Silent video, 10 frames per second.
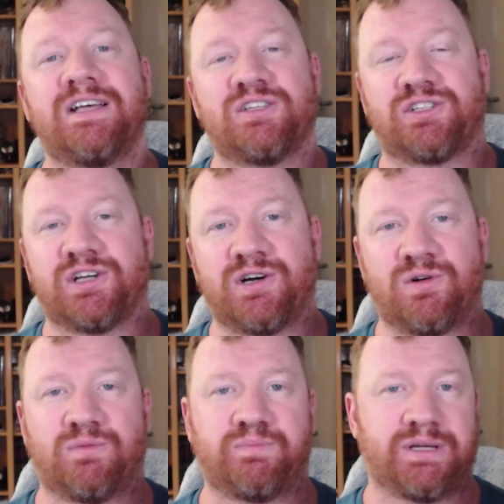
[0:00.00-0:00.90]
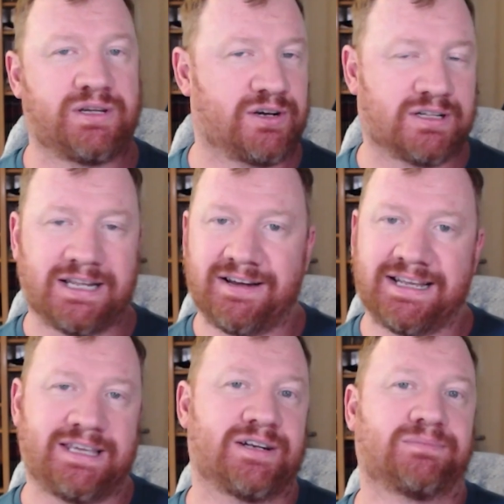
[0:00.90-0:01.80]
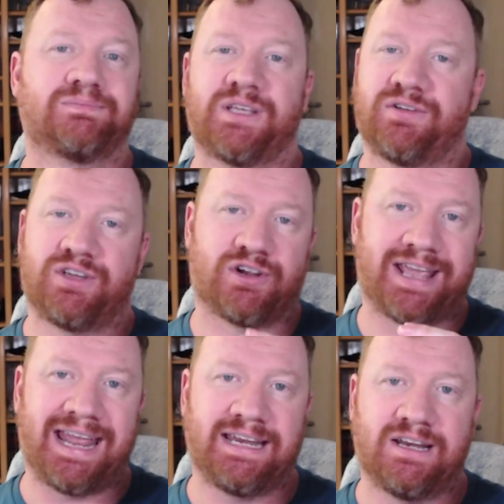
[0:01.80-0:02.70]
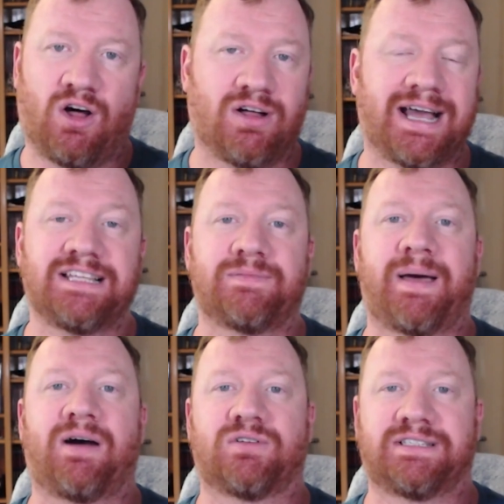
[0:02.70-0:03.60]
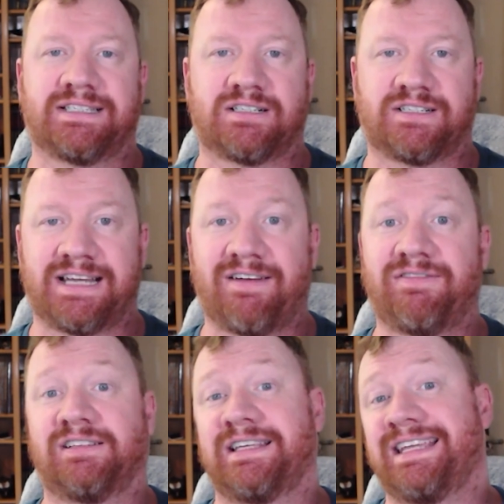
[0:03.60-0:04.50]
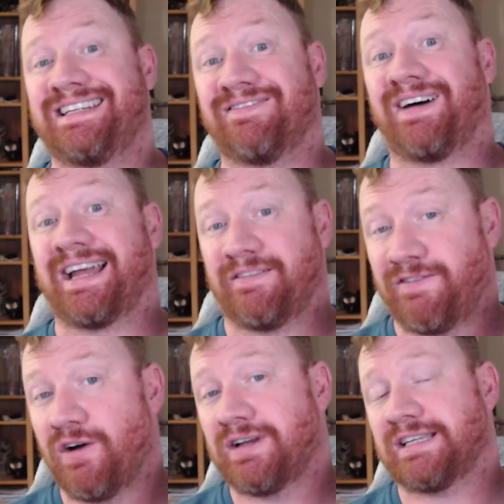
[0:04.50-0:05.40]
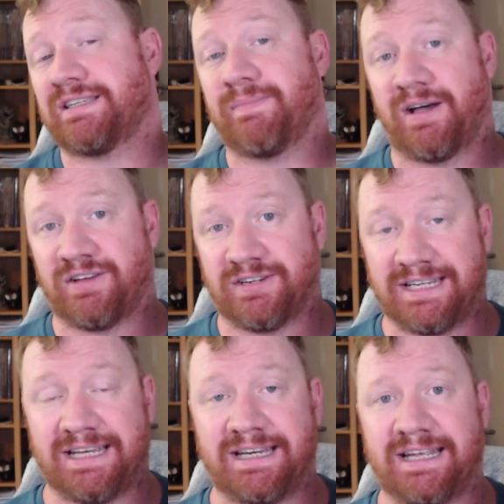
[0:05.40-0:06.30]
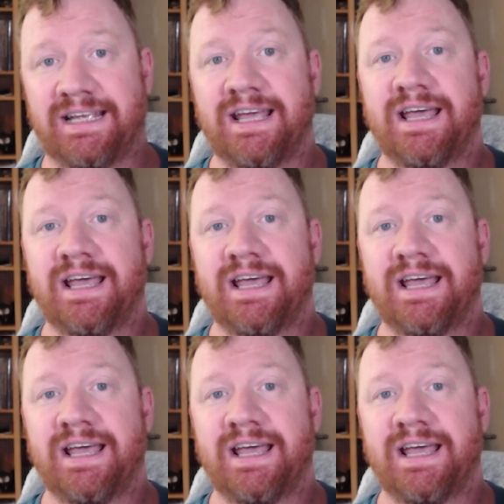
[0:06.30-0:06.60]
So your cleric, you're gaining all kinds of powers that are definitely divine focused about your deity.